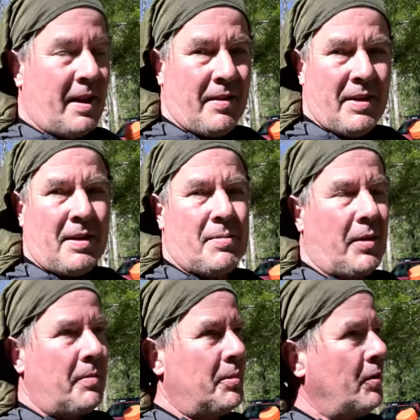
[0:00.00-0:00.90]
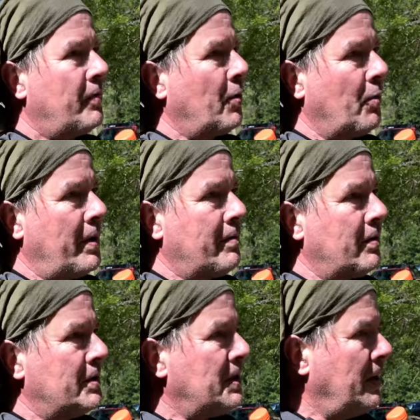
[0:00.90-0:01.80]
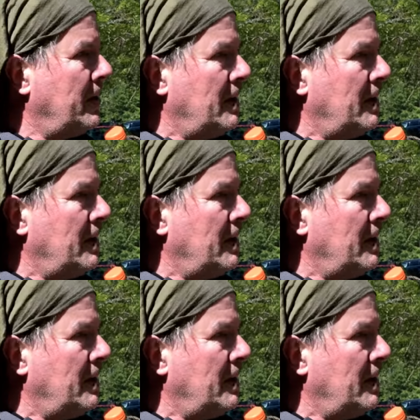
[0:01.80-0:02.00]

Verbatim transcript: I think about the beautiful rivers,